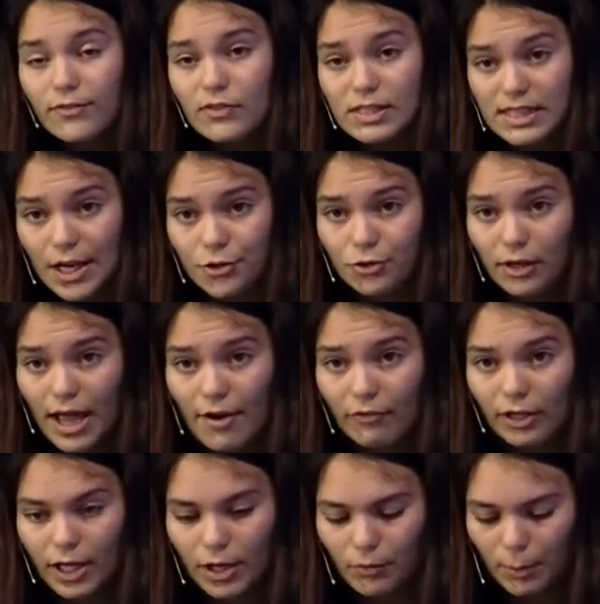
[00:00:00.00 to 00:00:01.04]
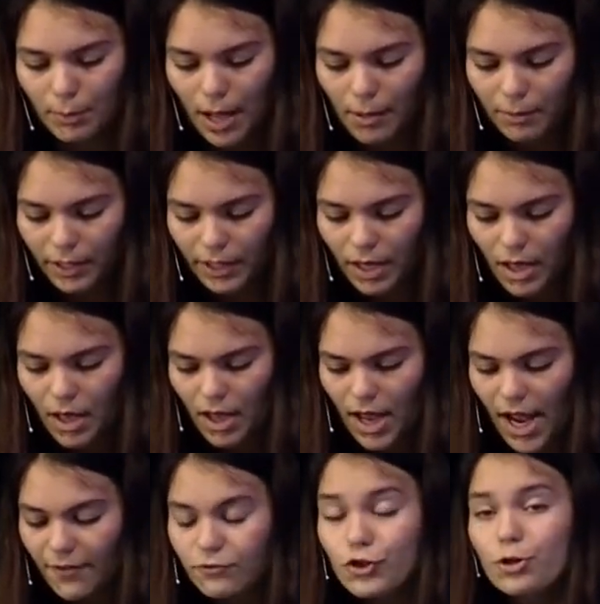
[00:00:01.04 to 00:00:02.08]
of the Central African Republic
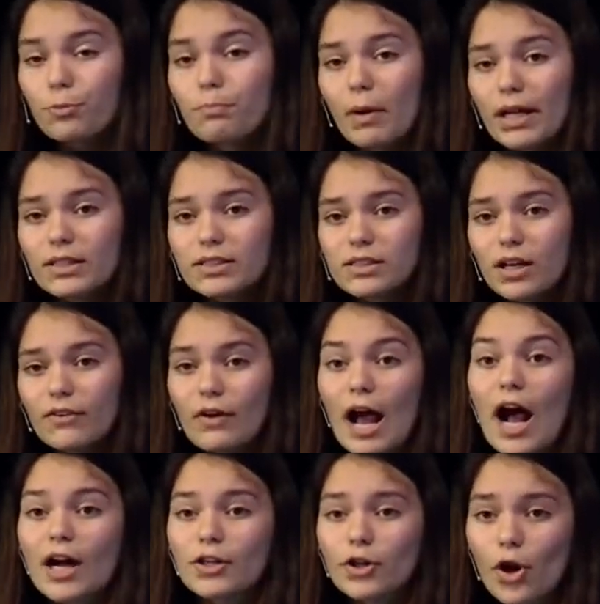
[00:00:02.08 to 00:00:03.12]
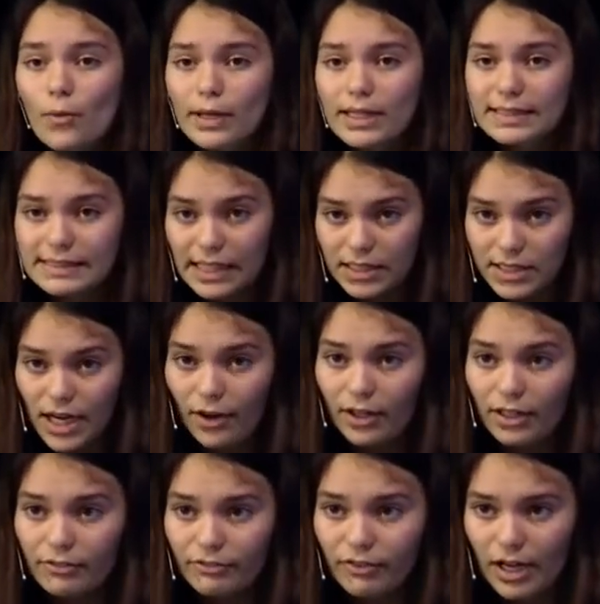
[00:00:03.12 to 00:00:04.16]
after months of ongoing
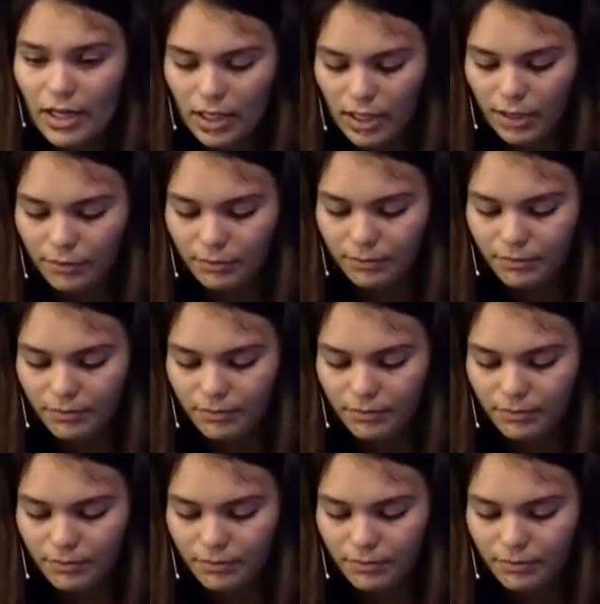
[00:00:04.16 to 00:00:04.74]
sectarian fighting.